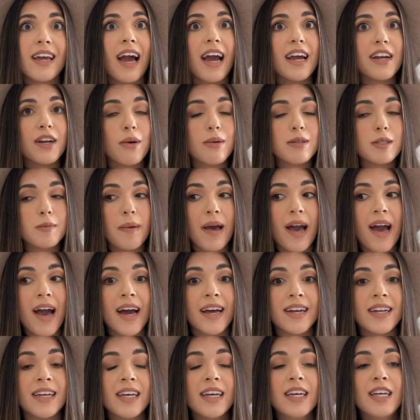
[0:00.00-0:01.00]
I know it's bad,
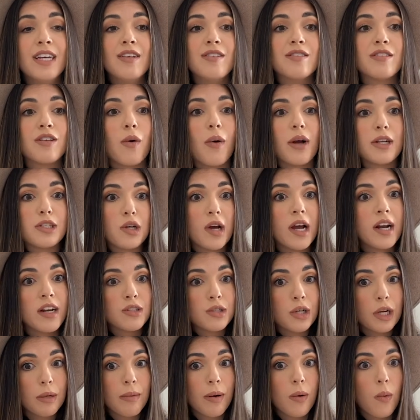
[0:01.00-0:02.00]
so I try to
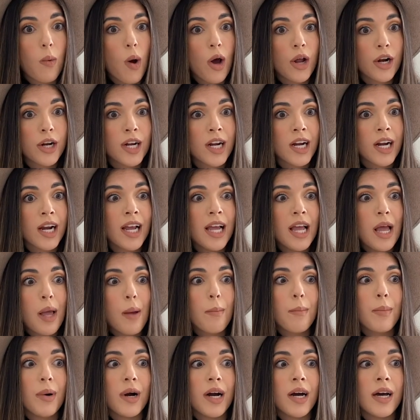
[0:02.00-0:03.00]
drink my water,
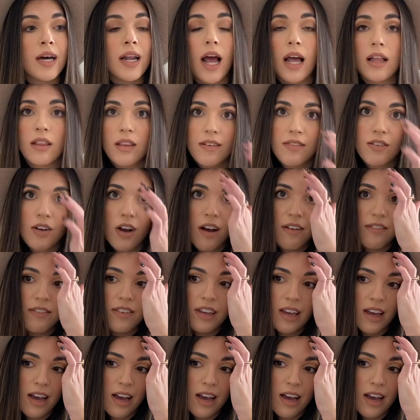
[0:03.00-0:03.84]
but I love coffee.